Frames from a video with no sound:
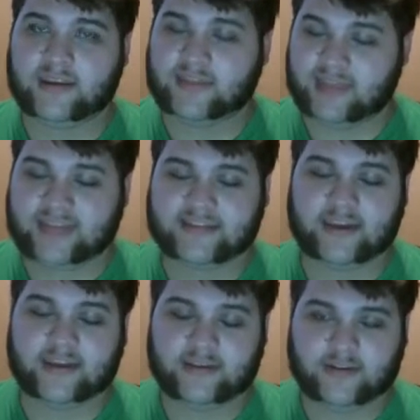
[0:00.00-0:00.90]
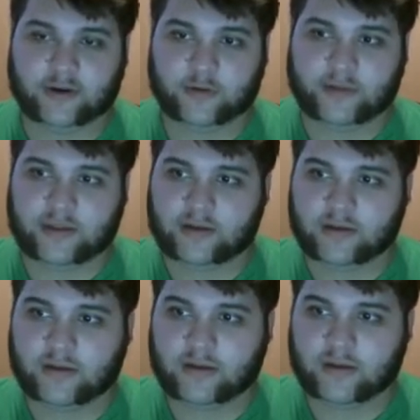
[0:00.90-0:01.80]
that's going to
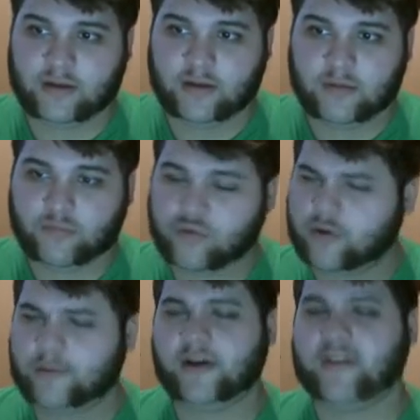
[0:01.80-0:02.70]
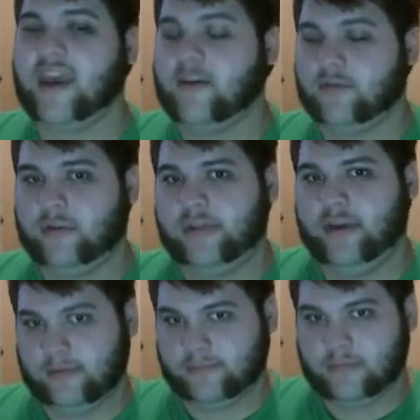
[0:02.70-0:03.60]
determine pretty much
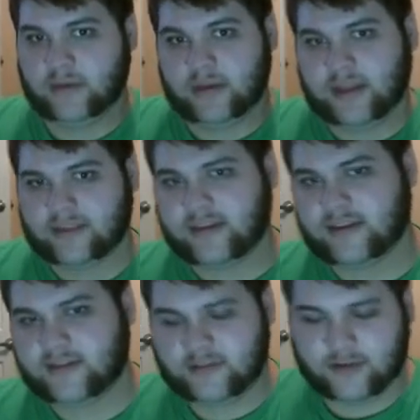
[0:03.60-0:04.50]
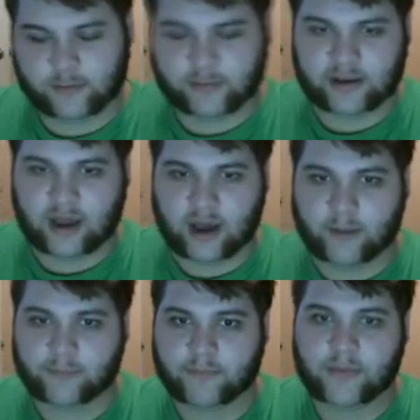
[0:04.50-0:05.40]
everything. That's going to
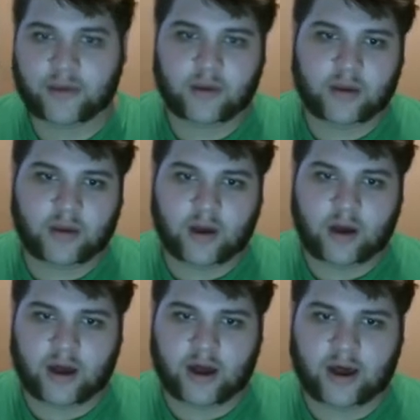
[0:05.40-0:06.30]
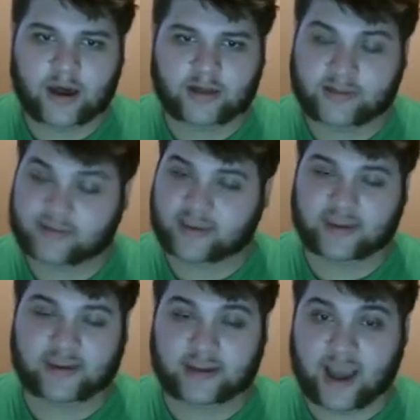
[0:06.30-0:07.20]
determine, let's say
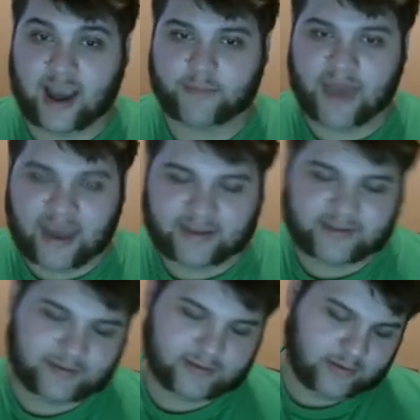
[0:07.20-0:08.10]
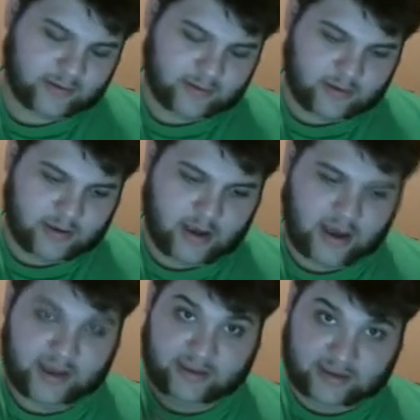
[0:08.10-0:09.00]
in a combat,
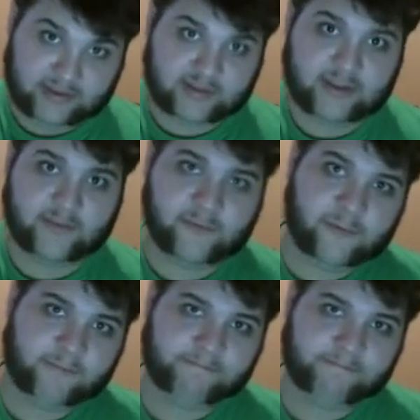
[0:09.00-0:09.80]
initiative,